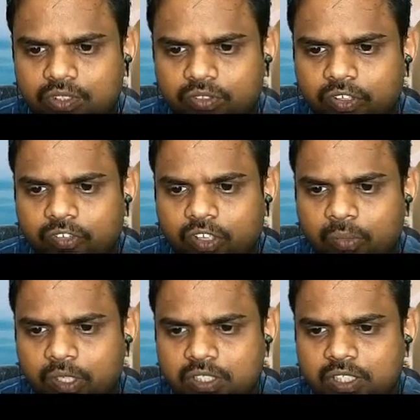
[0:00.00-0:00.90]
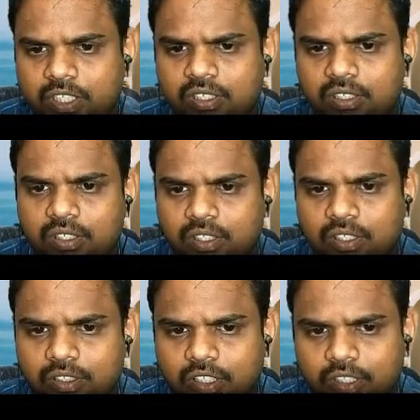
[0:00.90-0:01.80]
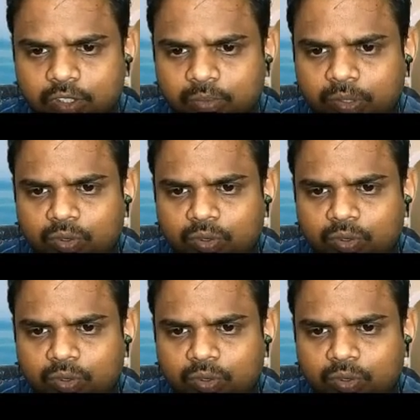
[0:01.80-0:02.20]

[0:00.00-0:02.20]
When we are mixing, there should be